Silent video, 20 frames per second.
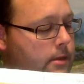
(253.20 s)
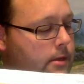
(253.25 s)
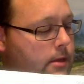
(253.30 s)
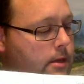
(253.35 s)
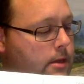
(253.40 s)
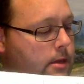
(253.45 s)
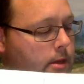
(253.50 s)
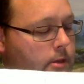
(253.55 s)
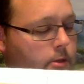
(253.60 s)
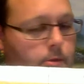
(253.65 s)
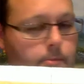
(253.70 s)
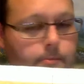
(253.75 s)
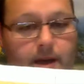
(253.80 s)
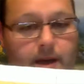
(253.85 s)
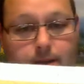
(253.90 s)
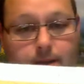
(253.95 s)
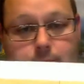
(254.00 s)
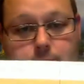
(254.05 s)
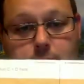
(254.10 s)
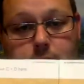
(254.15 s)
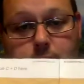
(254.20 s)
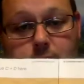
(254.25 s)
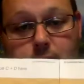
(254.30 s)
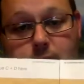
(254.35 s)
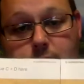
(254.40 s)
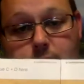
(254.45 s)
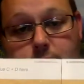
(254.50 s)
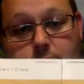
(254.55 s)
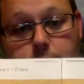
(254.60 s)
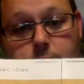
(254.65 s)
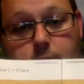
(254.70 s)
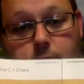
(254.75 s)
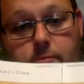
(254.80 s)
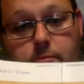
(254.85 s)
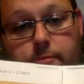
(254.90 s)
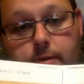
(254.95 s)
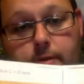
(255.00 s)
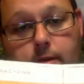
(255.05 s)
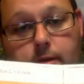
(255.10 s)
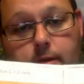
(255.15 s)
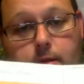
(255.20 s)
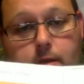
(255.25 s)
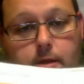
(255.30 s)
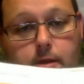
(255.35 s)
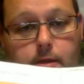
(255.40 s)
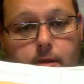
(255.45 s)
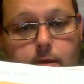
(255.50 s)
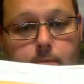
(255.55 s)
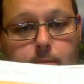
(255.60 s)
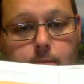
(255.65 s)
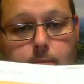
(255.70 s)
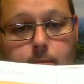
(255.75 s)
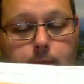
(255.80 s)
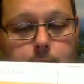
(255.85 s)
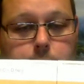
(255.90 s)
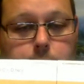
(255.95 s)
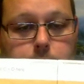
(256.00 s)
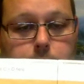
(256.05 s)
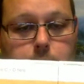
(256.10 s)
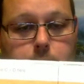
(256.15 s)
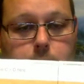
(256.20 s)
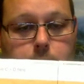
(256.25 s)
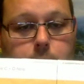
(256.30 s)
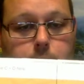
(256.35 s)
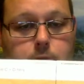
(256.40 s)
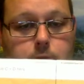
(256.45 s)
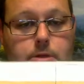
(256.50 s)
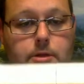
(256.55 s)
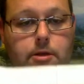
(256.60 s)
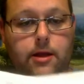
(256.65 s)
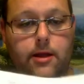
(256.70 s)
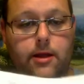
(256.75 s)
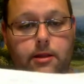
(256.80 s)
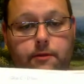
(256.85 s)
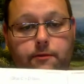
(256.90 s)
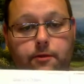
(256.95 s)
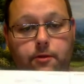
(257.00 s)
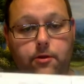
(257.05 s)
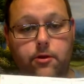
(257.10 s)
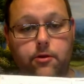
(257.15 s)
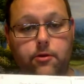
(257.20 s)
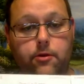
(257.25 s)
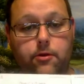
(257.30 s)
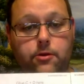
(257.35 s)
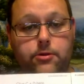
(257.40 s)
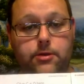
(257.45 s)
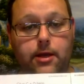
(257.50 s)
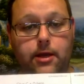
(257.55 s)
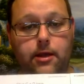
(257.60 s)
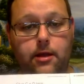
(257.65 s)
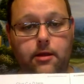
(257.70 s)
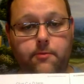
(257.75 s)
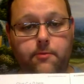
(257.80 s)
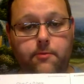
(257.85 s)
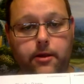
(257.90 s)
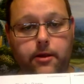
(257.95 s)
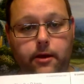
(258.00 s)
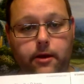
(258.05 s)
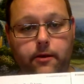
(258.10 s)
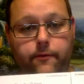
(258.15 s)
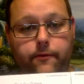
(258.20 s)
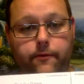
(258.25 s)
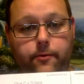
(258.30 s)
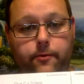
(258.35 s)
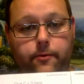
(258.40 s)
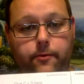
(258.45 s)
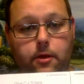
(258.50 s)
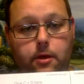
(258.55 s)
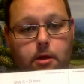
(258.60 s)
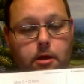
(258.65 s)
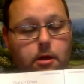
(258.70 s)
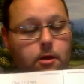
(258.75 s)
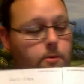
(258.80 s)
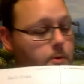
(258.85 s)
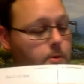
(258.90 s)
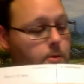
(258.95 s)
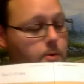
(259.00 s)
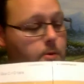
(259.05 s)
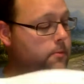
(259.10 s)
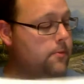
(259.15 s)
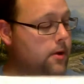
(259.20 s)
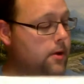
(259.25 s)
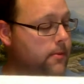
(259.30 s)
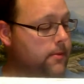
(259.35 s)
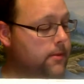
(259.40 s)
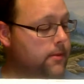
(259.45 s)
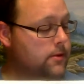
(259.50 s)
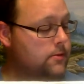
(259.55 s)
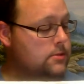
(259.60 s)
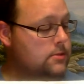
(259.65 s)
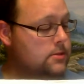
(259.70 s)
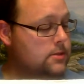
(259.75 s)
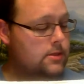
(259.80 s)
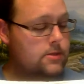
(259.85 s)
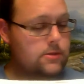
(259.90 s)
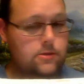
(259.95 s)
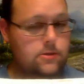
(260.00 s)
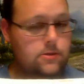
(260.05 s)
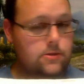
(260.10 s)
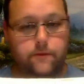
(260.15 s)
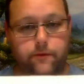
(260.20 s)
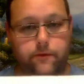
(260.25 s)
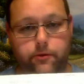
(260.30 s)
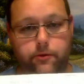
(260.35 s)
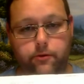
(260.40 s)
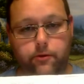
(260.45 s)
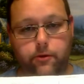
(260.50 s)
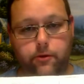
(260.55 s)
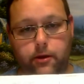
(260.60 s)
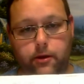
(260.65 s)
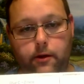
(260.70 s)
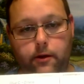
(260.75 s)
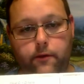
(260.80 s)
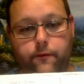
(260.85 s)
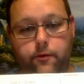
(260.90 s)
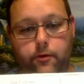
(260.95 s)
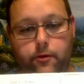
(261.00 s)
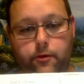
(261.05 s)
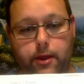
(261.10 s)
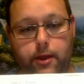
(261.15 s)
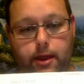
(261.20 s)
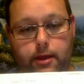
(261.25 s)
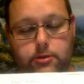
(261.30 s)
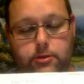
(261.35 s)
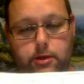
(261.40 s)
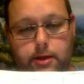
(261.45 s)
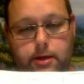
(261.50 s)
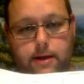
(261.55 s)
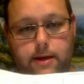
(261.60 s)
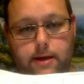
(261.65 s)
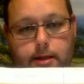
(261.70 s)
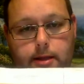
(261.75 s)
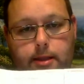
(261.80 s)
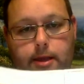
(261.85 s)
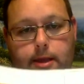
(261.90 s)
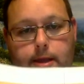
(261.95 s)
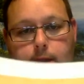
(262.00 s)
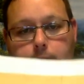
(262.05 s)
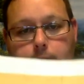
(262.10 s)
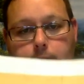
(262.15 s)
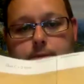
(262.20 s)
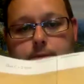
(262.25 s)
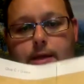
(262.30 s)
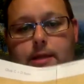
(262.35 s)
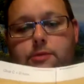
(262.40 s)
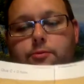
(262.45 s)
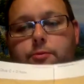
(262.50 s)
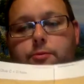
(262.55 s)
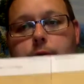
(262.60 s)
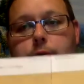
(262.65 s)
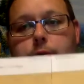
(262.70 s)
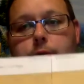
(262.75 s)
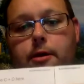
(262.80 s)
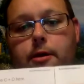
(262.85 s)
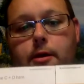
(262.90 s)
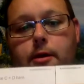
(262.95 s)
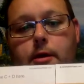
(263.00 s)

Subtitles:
box cutter to do them, but box cutters, if you do use that, you have to be careful. Or you can probably use scissors if you're really careful on that. So you got to cut that in because that's where the